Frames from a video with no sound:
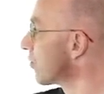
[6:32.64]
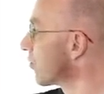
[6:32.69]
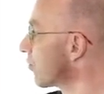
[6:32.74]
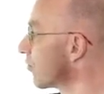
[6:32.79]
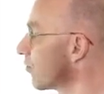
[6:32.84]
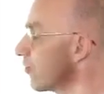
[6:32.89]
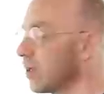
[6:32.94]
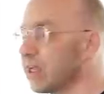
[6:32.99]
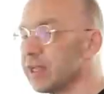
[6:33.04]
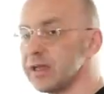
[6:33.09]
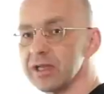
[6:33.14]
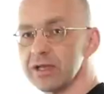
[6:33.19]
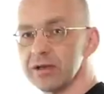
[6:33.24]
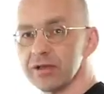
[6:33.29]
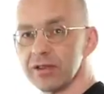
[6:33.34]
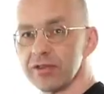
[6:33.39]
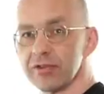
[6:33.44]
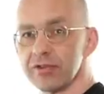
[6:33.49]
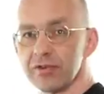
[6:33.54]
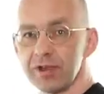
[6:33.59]
you
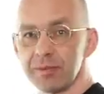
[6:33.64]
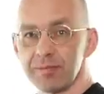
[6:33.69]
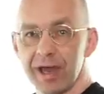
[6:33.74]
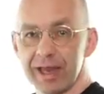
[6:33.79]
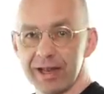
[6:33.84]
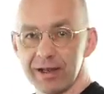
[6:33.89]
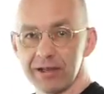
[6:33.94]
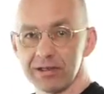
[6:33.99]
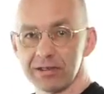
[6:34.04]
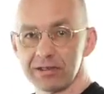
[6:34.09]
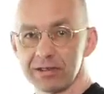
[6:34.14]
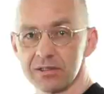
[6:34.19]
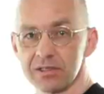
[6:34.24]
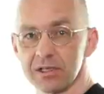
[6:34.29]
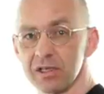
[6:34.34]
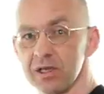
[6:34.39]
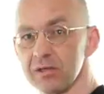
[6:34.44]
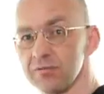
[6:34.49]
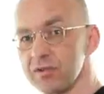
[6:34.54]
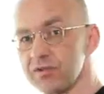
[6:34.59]
three
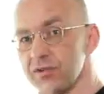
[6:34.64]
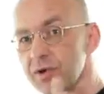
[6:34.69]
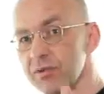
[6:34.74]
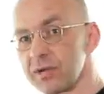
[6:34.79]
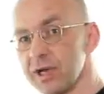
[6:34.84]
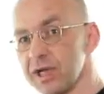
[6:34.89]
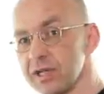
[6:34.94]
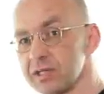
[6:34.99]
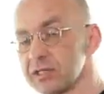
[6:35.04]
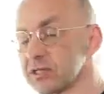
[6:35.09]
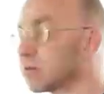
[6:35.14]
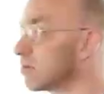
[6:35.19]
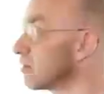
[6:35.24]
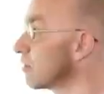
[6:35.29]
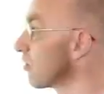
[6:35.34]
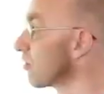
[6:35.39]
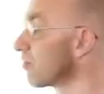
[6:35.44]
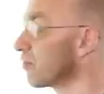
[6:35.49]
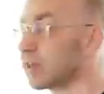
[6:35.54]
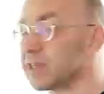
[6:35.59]
petals. Before we had
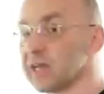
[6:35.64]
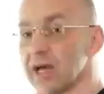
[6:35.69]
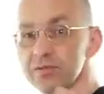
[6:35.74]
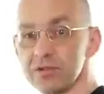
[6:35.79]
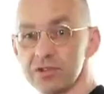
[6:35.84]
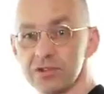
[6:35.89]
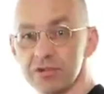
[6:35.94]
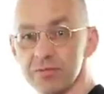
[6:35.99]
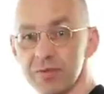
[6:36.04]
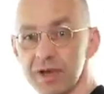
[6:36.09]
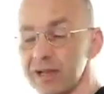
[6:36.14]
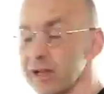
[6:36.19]
3 times 2